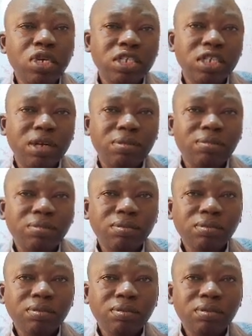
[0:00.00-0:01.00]
later,
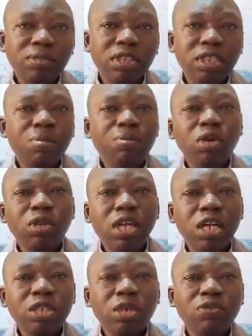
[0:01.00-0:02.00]
the
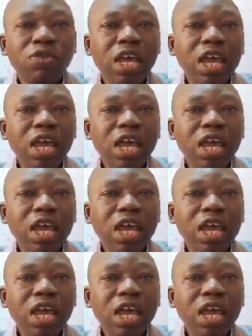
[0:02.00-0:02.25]
importance of